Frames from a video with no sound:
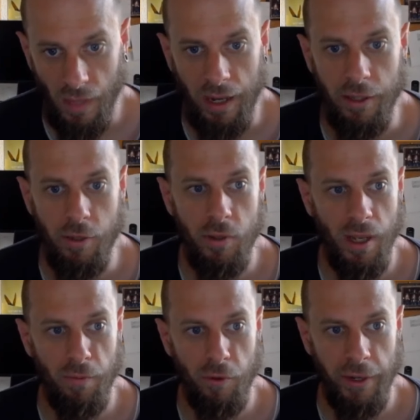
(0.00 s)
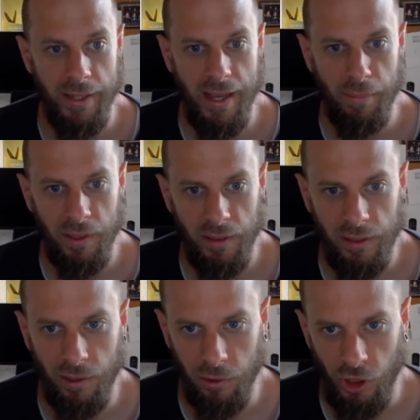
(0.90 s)
I do some, for example,
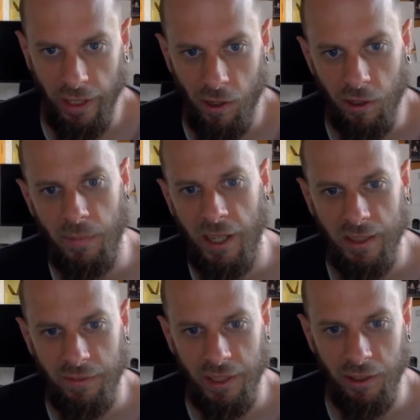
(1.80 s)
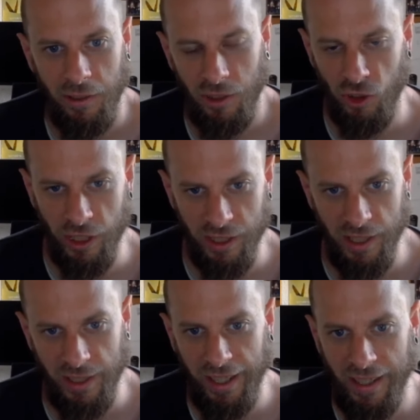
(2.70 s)
so check out my other videos, just
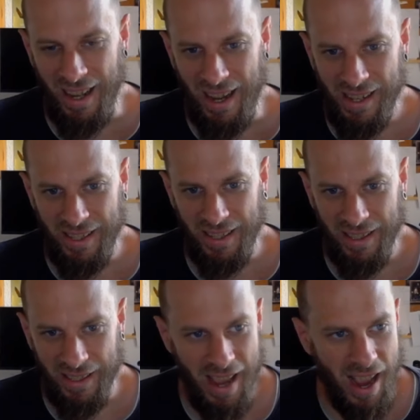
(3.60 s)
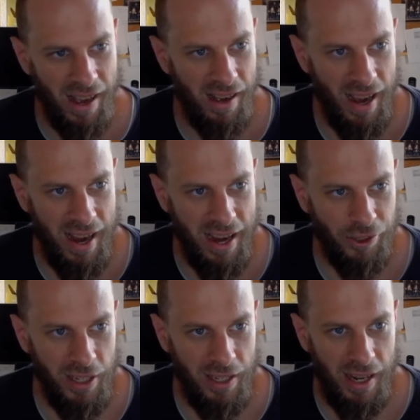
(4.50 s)
as a hint. And yeah, I
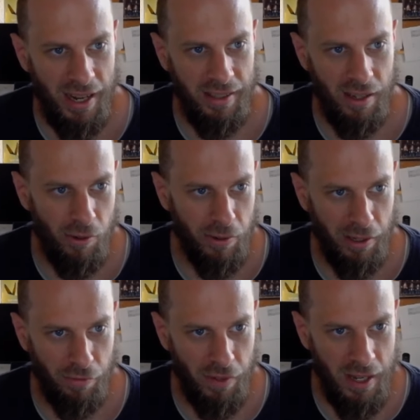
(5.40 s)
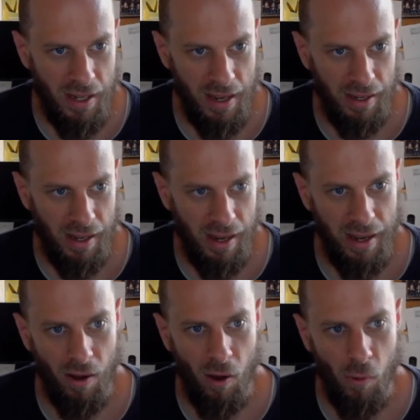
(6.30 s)
actually like the look and feel, and
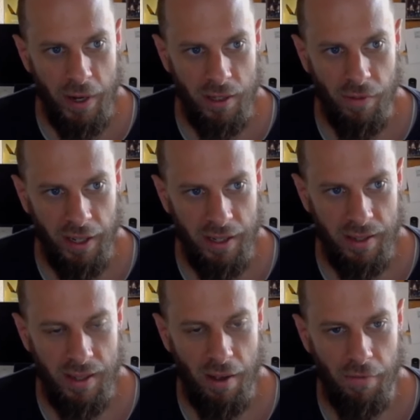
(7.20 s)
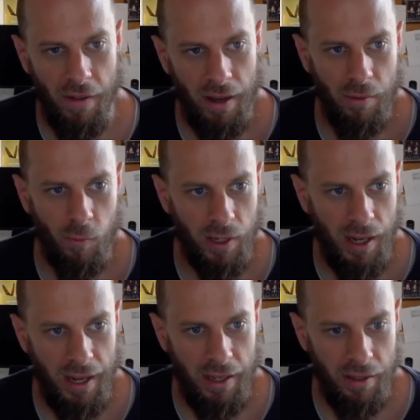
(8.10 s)
I always find the stuff I would
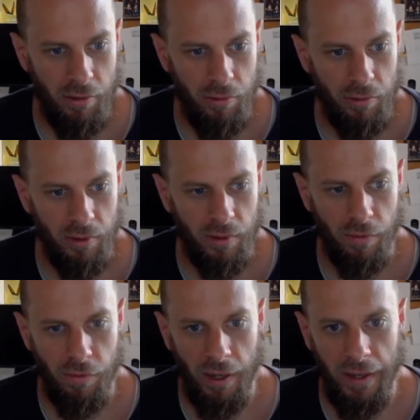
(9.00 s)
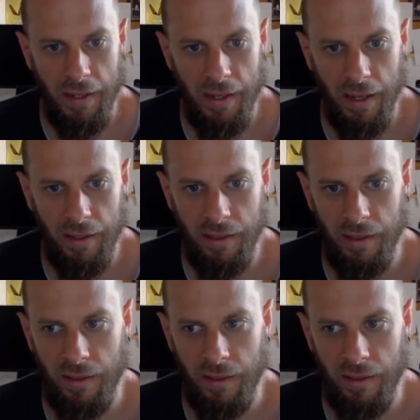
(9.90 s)
like to find, and